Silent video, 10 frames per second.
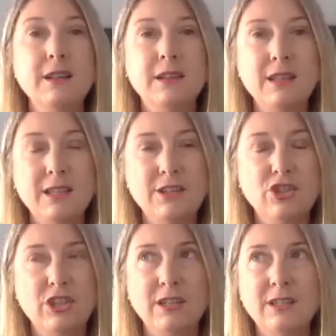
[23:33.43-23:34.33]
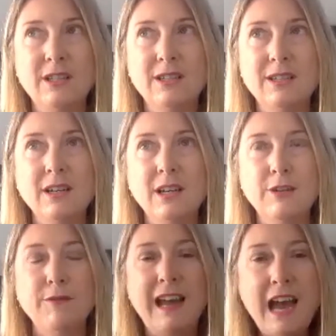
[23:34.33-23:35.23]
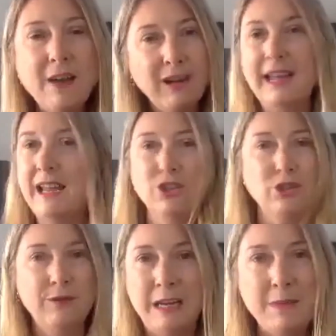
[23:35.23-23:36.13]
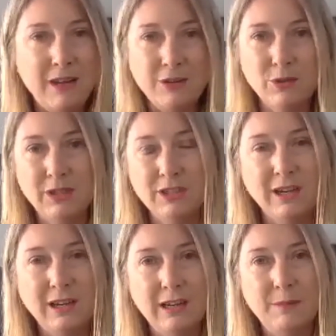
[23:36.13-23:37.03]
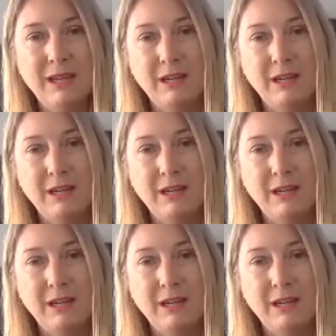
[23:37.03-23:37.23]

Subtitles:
that there's just this kind of avalanche of emails all the time, and it